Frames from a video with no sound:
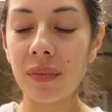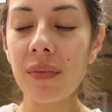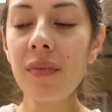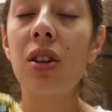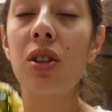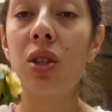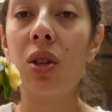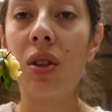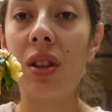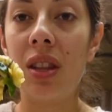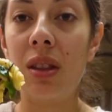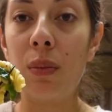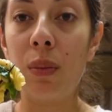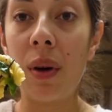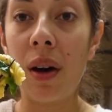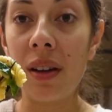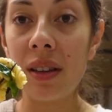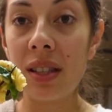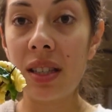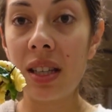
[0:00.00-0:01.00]
So
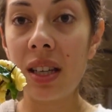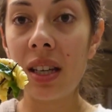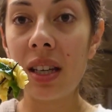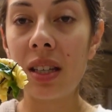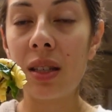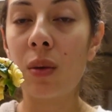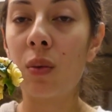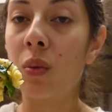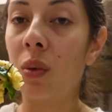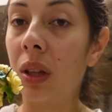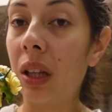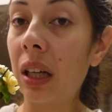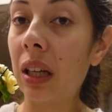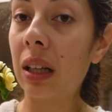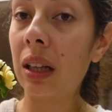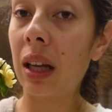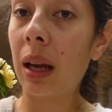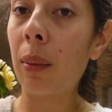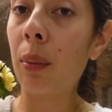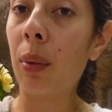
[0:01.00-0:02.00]
Banza is a really
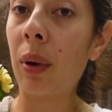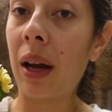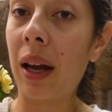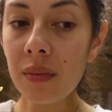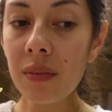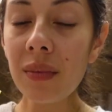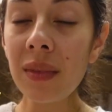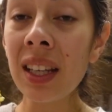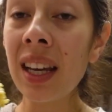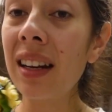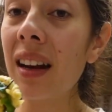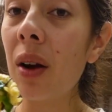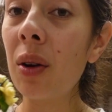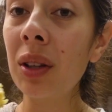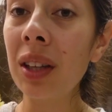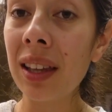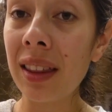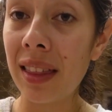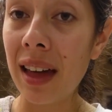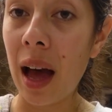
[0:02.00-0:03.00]
clean brand. Not
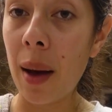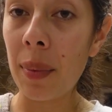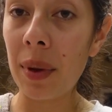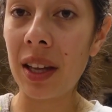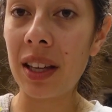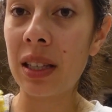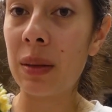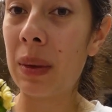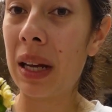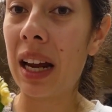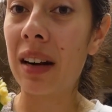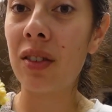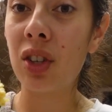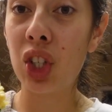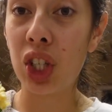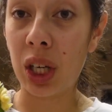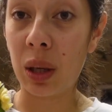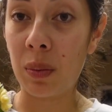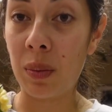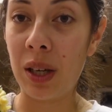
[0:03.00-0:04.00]
only that, but it's made out of
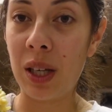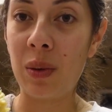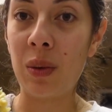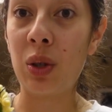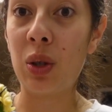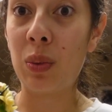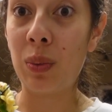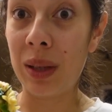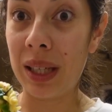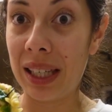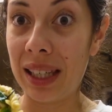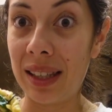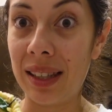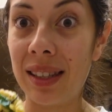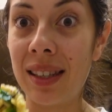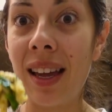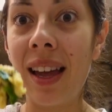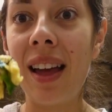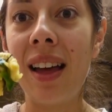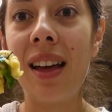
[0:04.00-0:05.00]
chickpeas, which
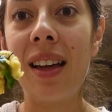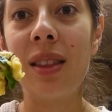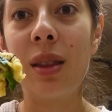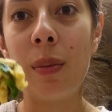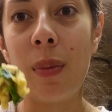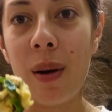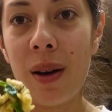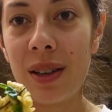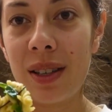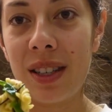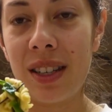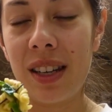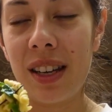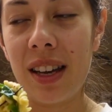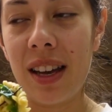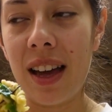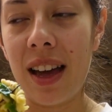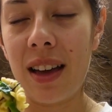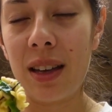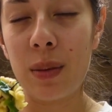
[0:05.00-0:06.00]
means the pasta
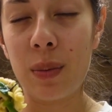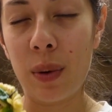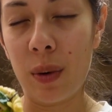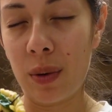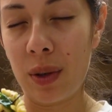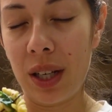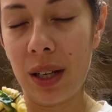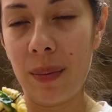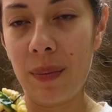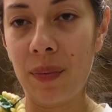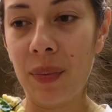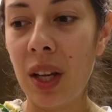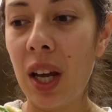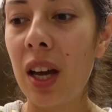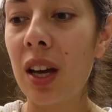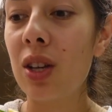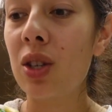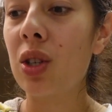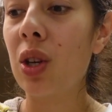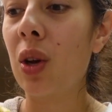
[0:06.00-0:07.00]
has protein.
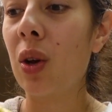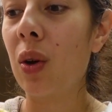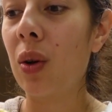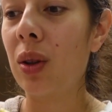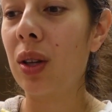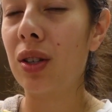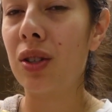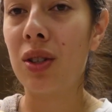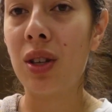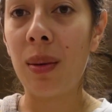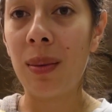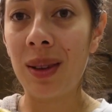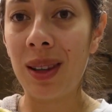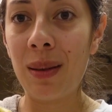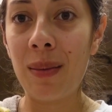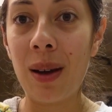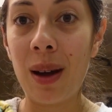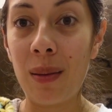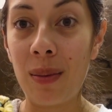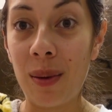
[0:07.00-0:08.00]
So there's double the
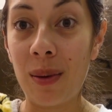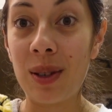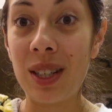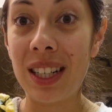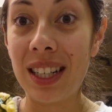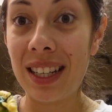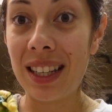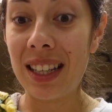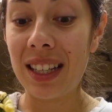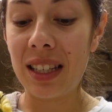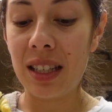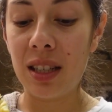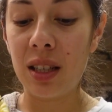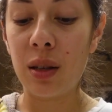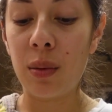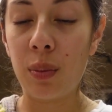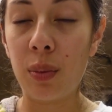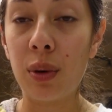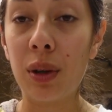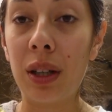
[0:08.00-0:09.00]
amount of protein, and this
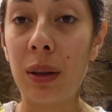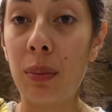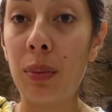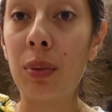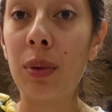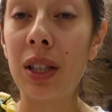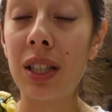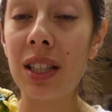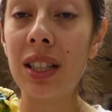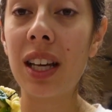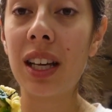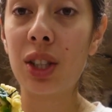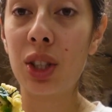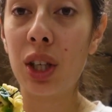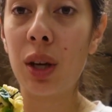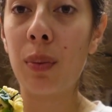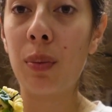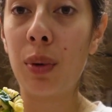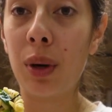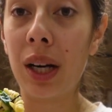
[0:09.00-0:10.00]
is
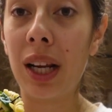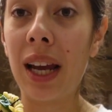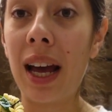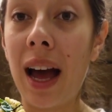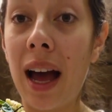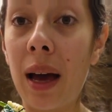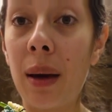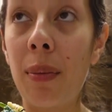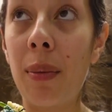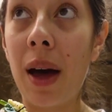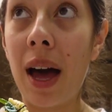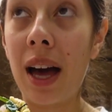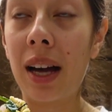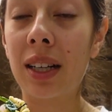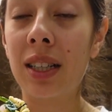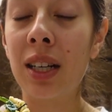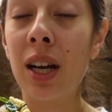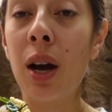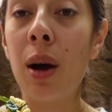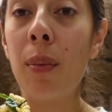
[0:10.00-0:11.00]
actually a pretty
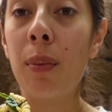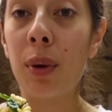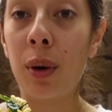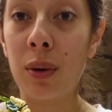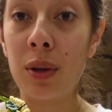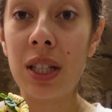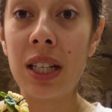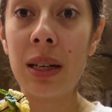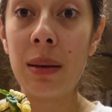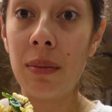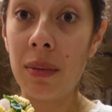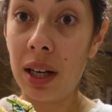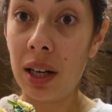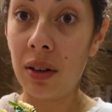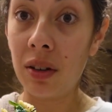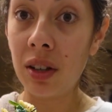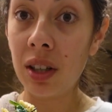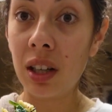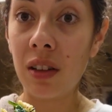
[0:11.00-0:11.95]
high-packed protein meal.